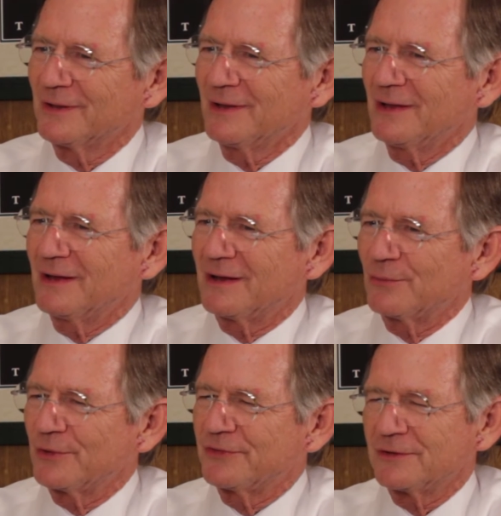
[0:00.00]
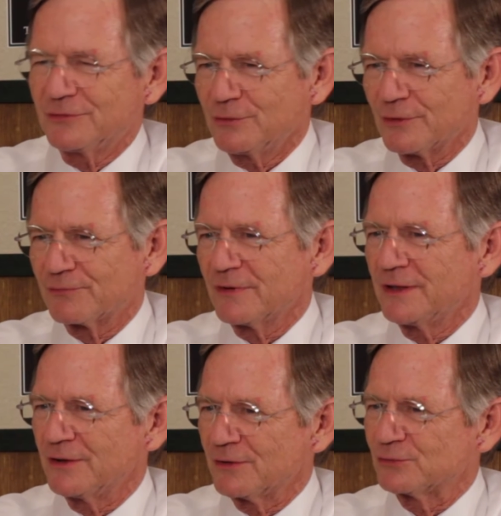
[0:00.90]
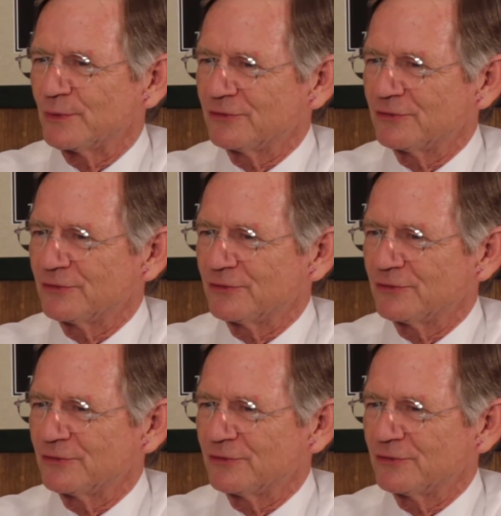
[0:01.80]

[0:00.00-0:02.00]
Mm-hmm. uh, within two to three years,